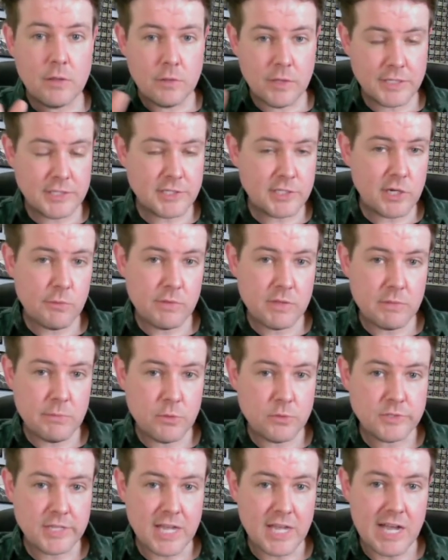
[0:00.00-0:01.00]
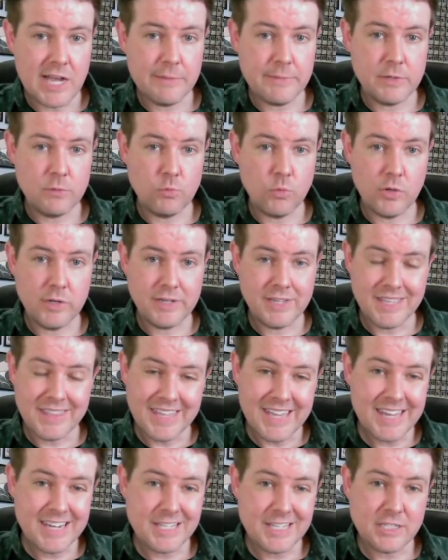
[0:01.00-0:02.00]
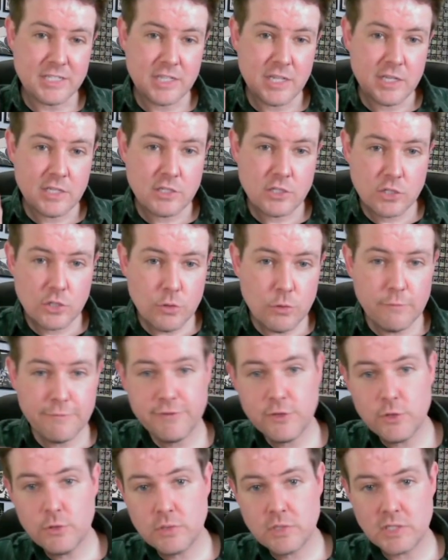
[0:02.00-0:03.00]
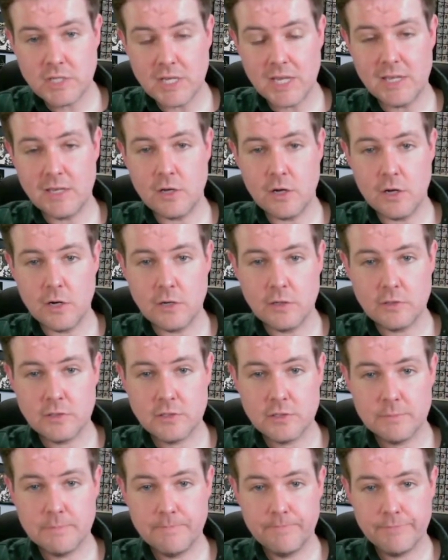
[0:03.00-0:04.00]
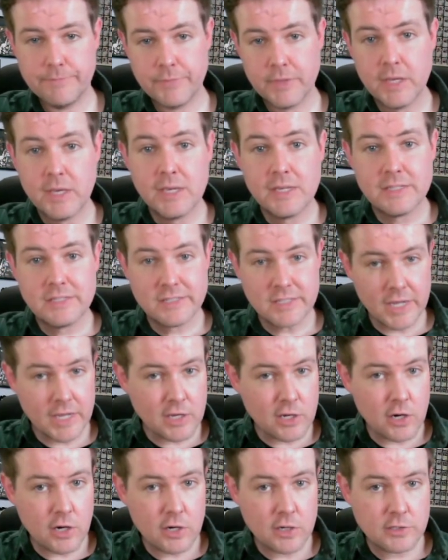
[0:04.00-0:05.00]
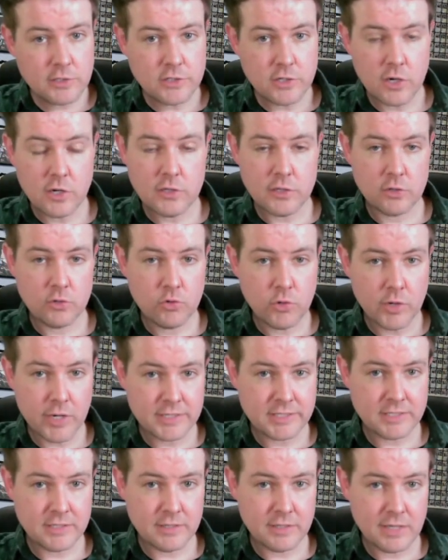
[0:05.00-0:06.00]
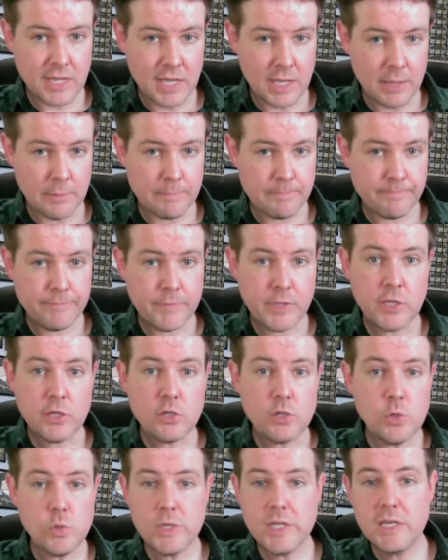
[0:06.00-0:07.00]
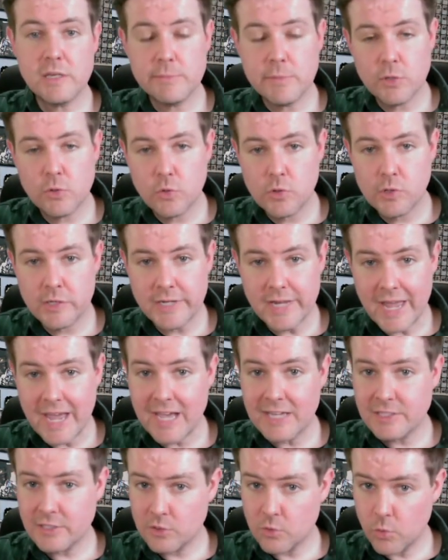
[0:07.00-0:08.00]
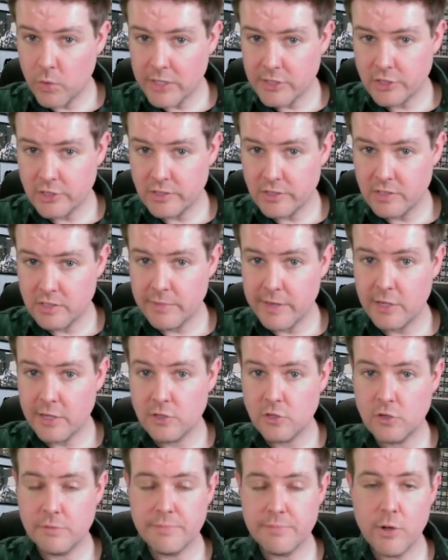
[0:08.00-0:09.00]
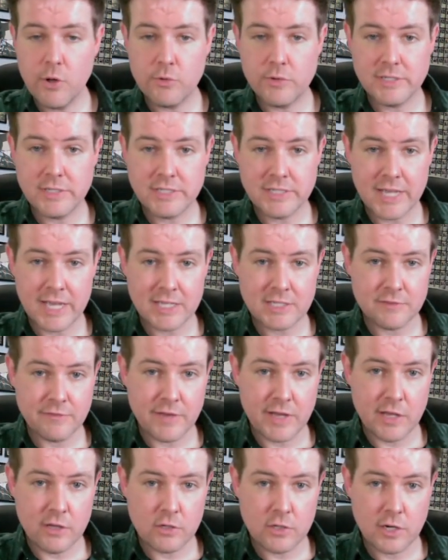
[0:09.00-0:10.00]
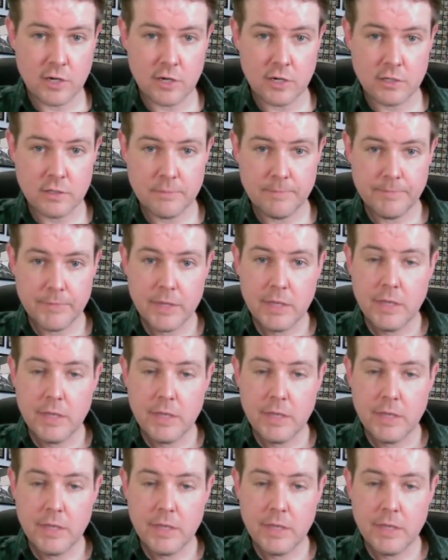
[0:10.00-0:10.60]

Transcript: Let's start with the most common one, and that is too few sight cards. Sight cards are the crux of the game. You need them in order to ask questions about your opponent's X-File card.